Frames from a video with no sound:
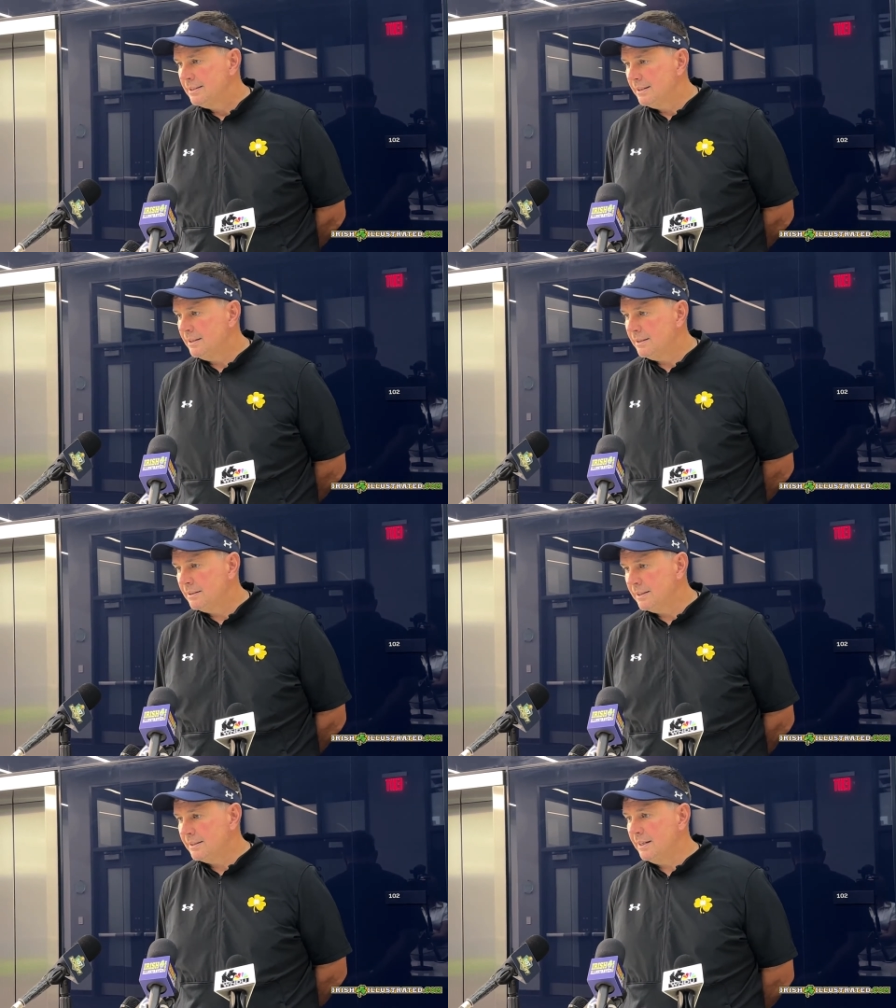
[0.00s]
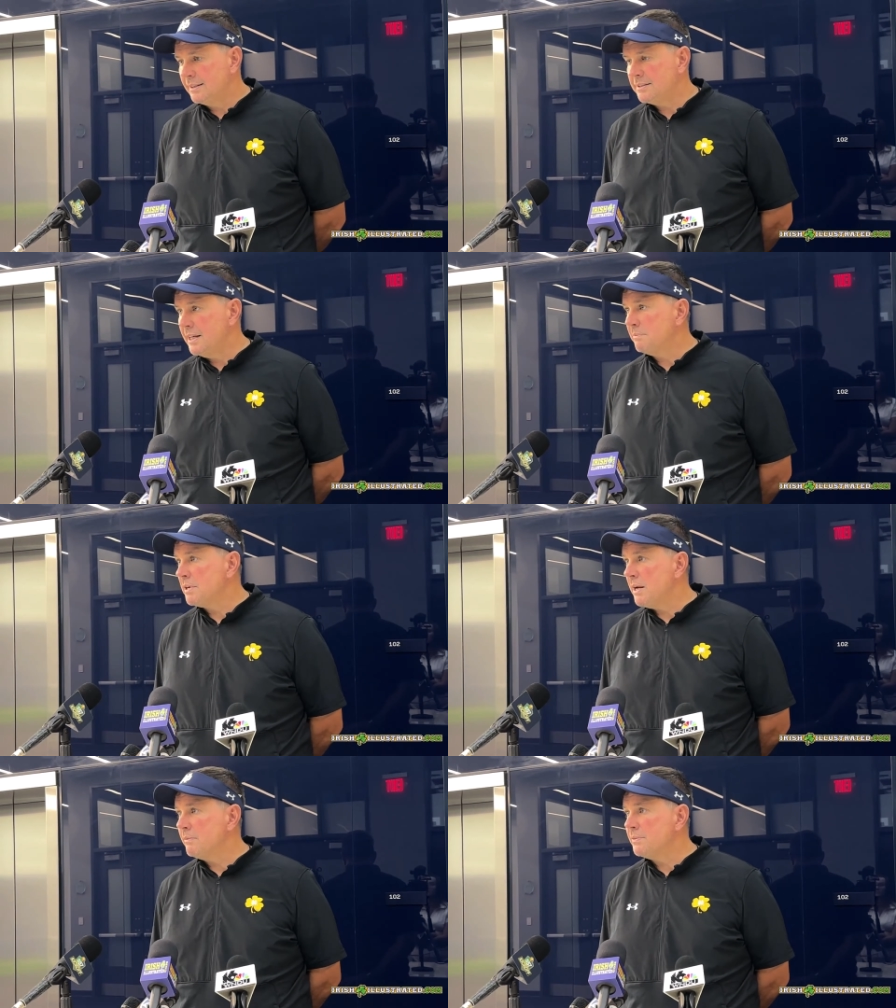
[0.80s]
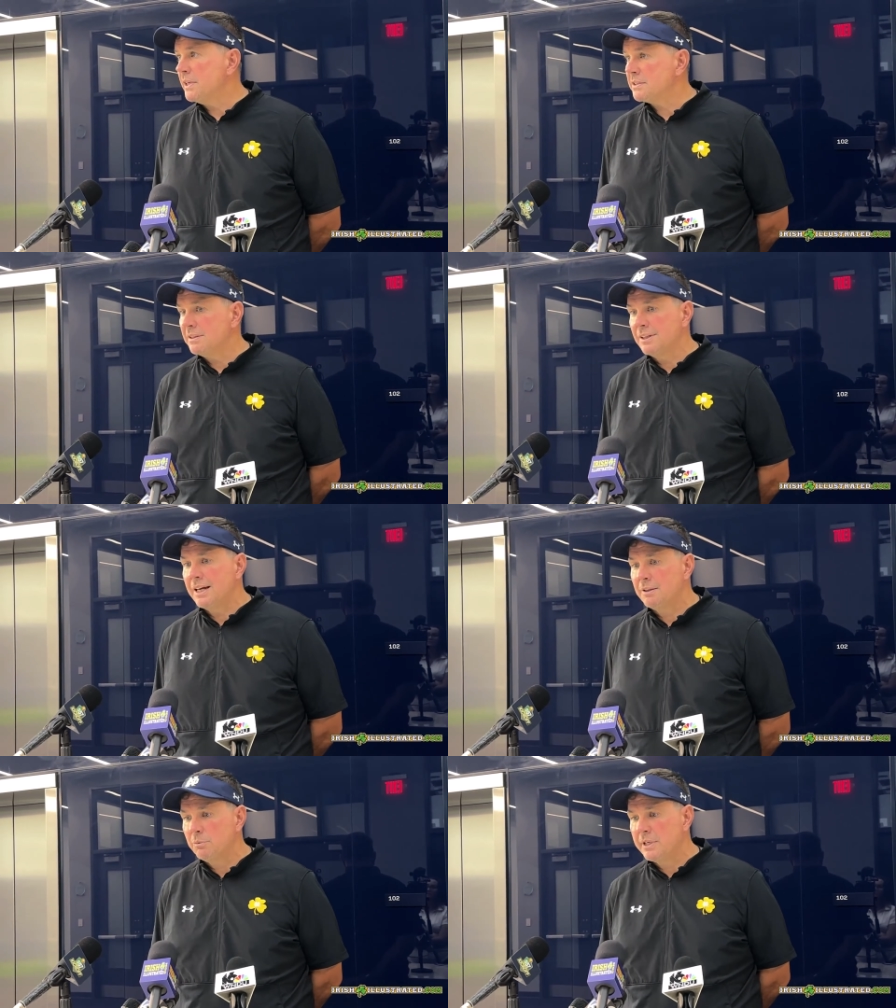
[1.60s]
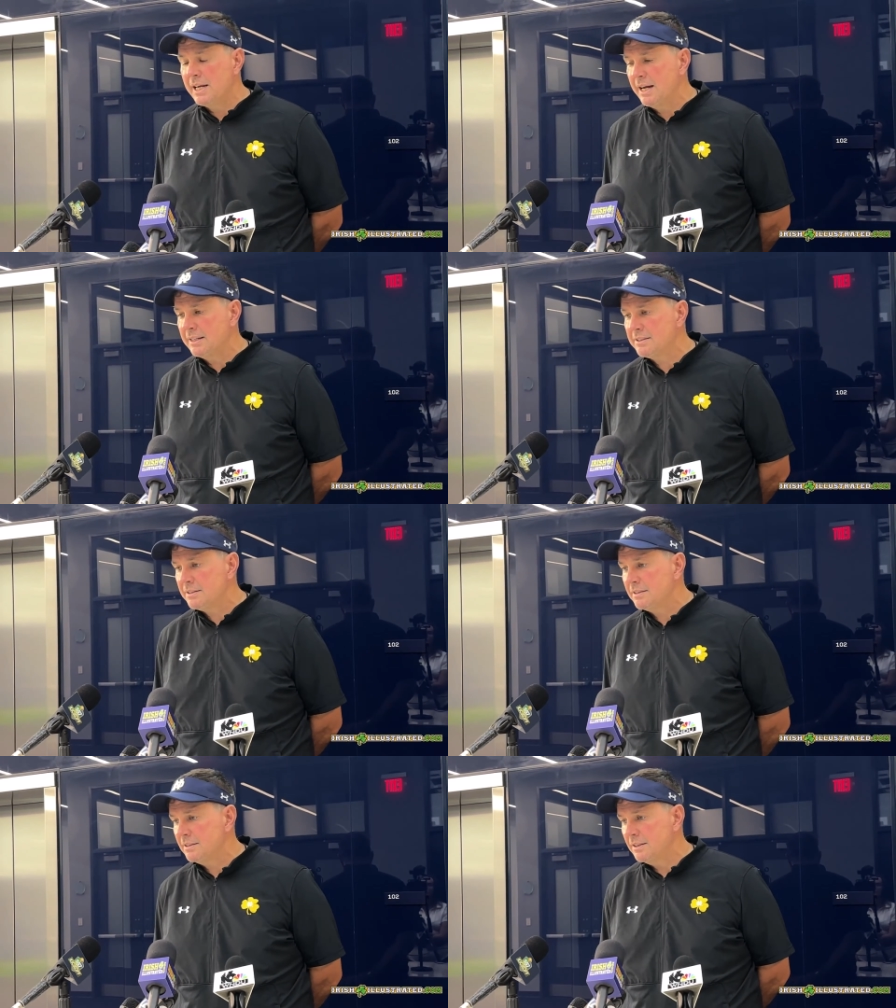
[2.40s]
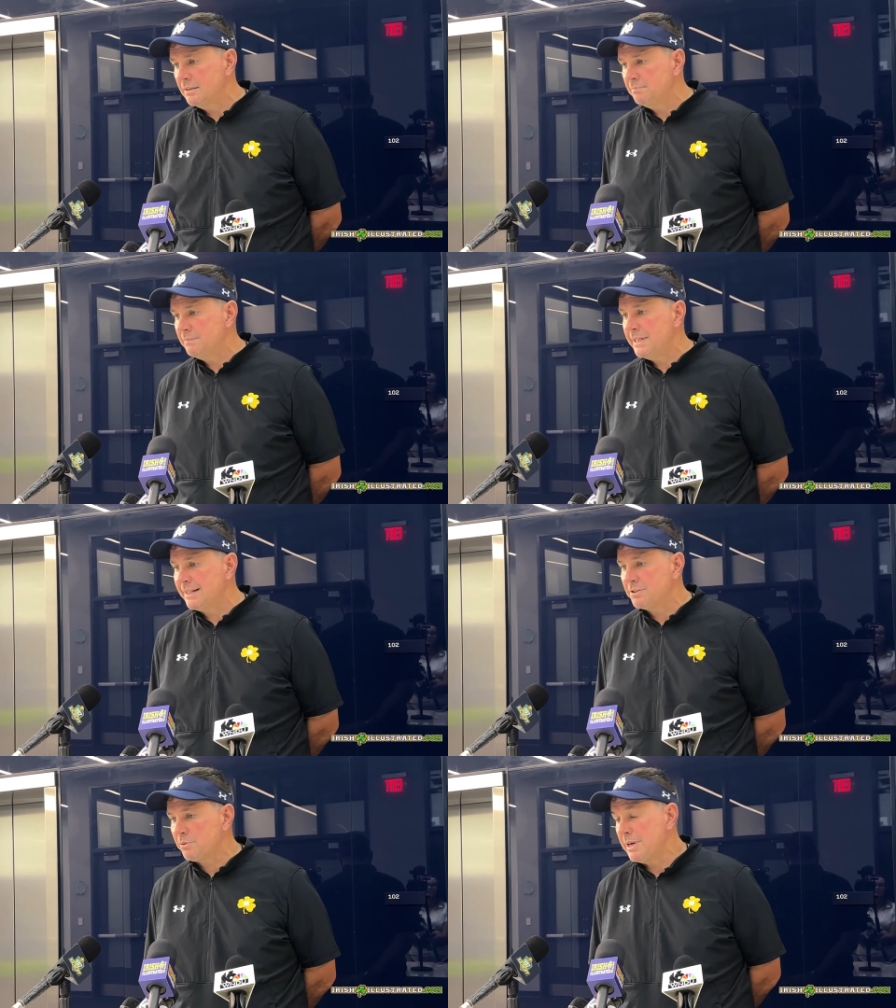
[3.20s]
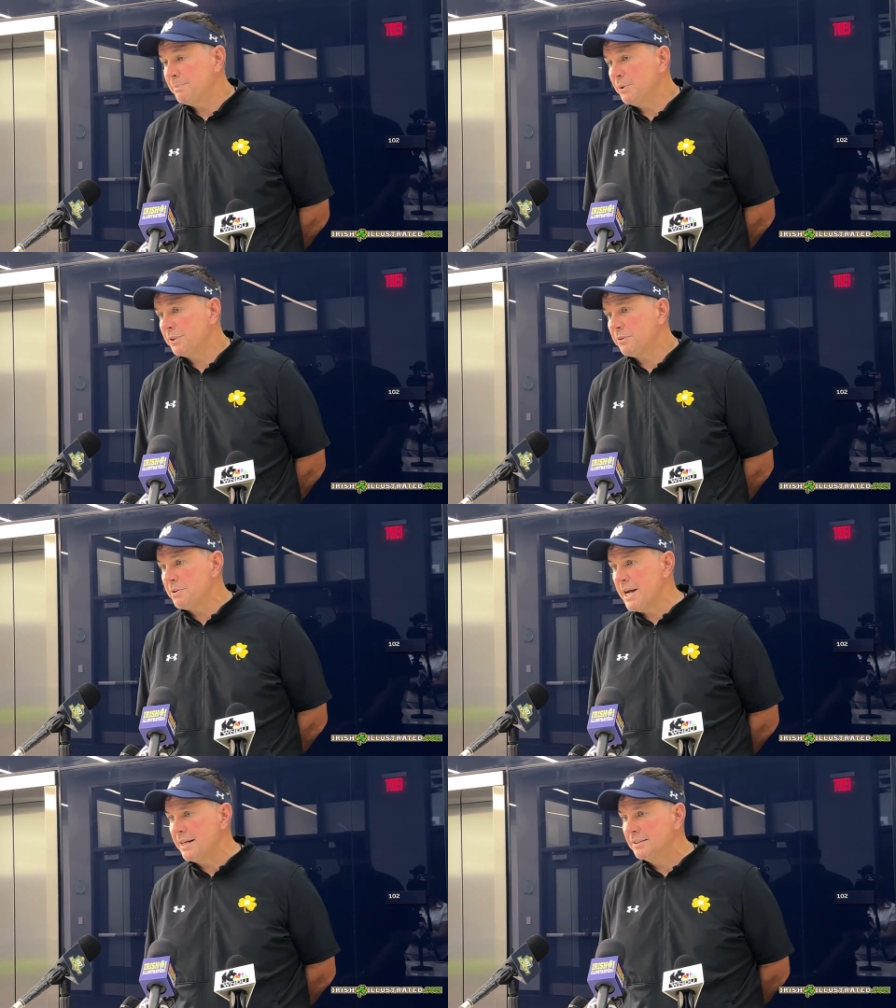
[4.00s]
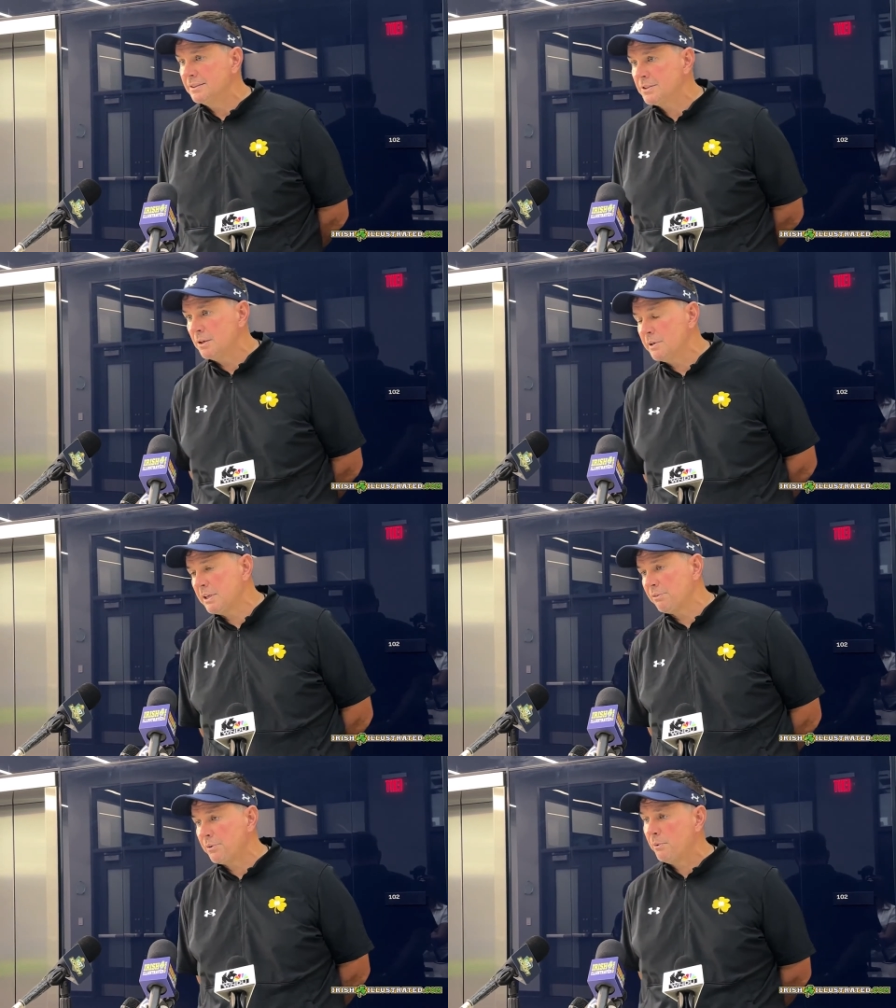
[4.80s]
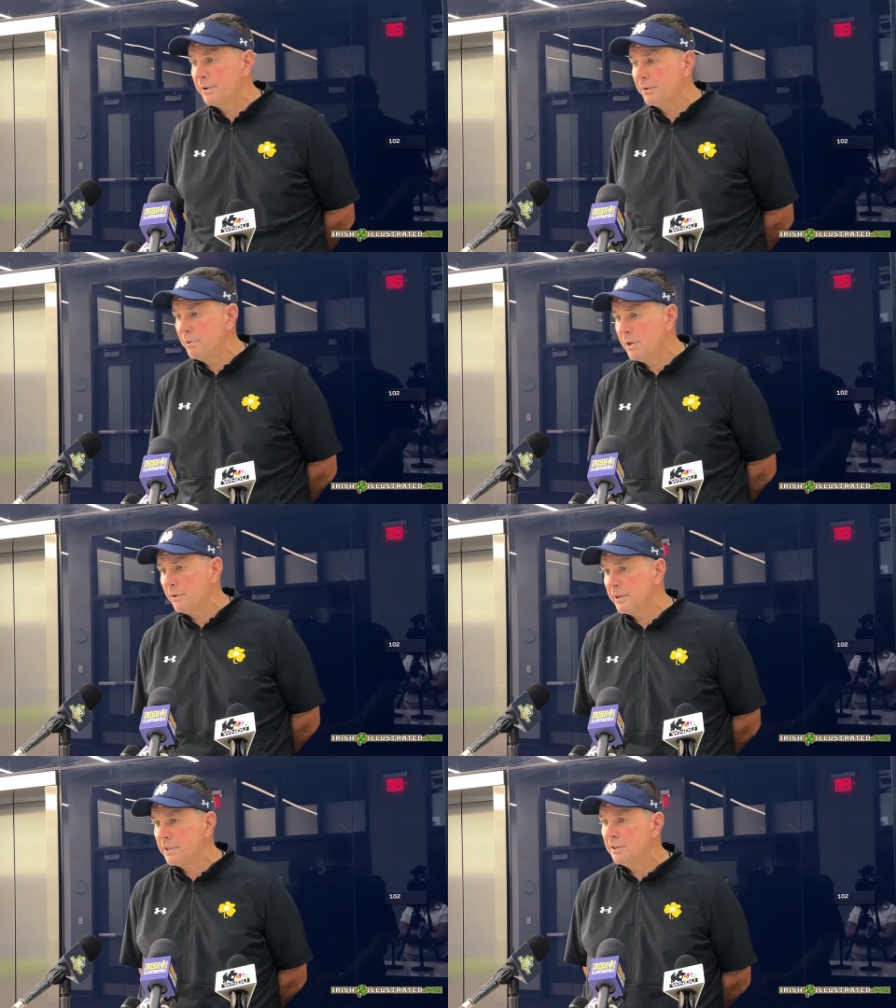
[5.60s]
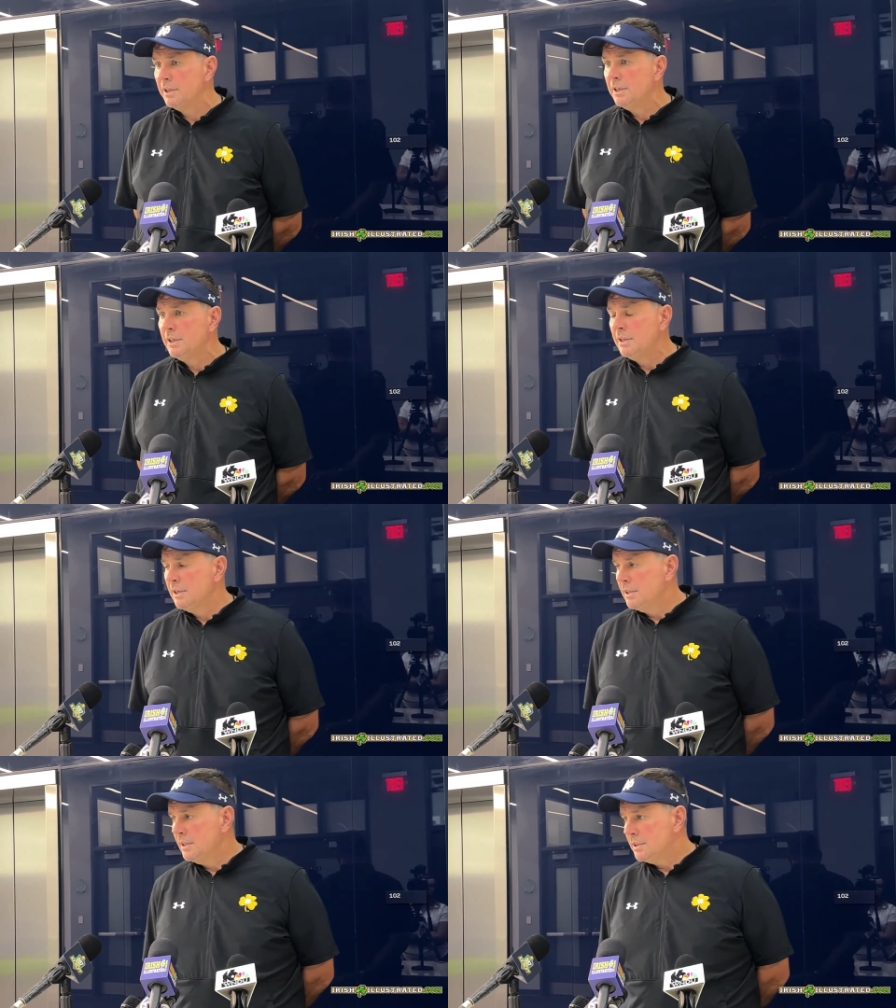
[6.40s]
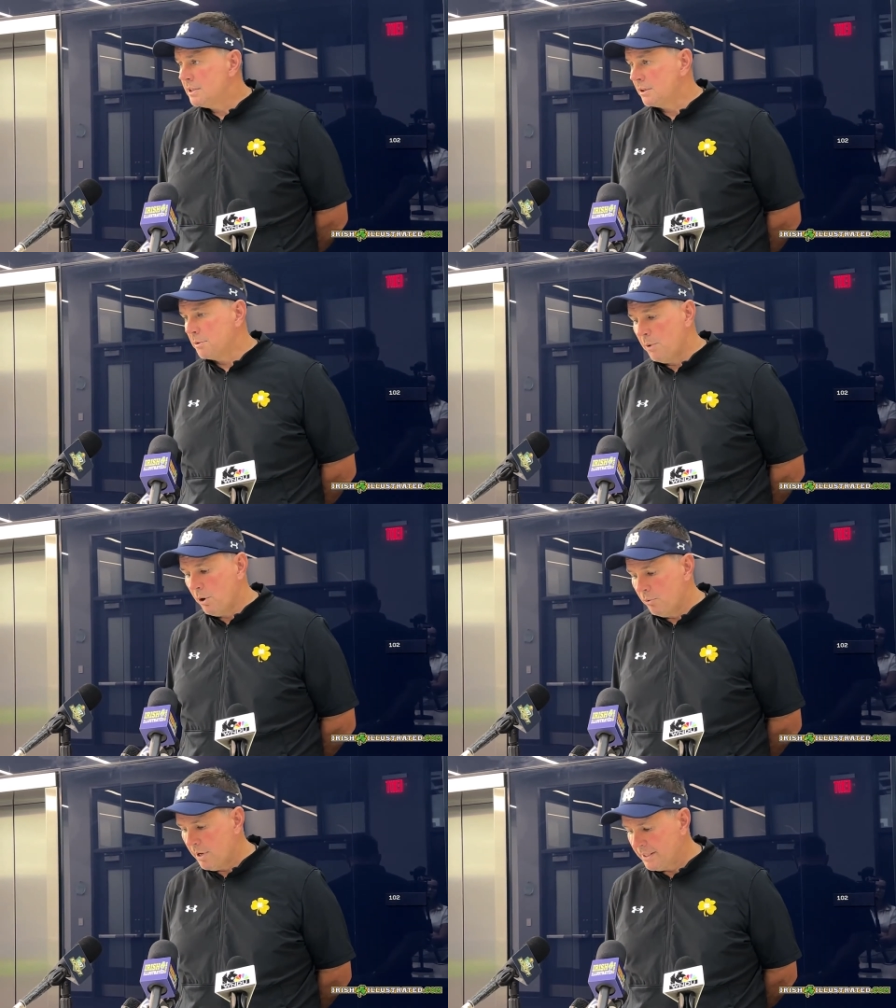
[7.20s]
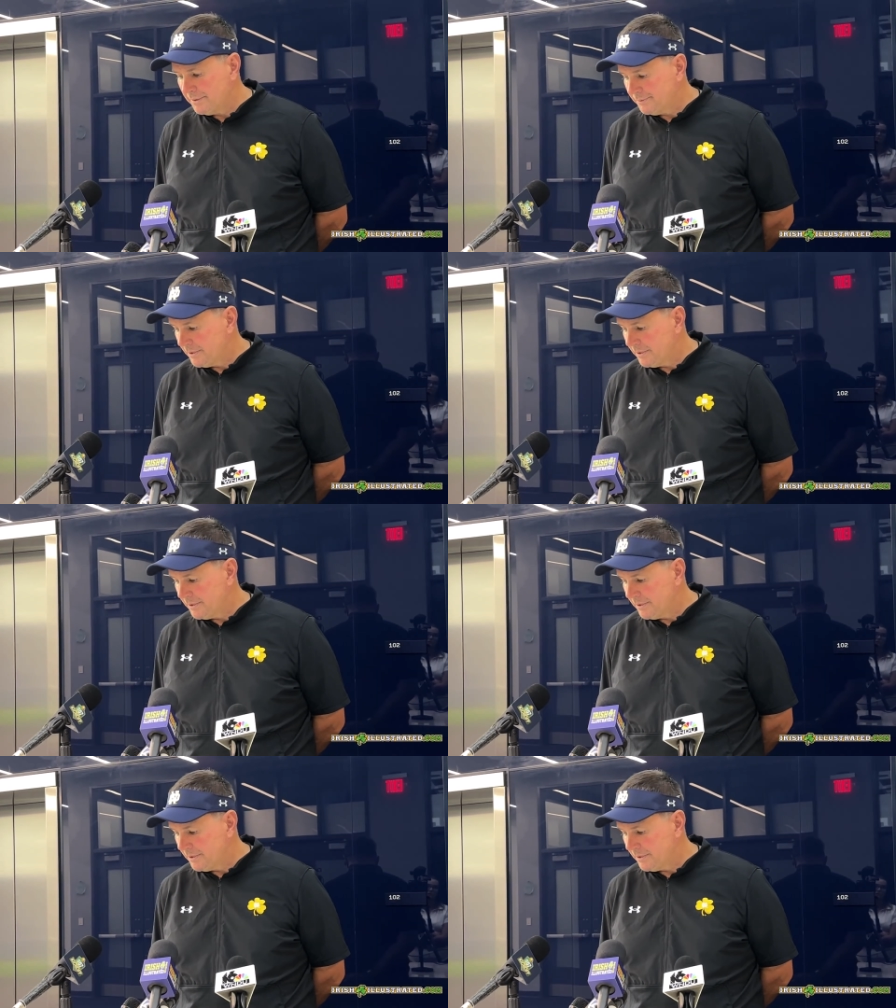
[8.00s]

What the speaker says: At the same time, if he doesn't like what he has, he can scramble and create. So he can throw on the run or he can tuck the ball away.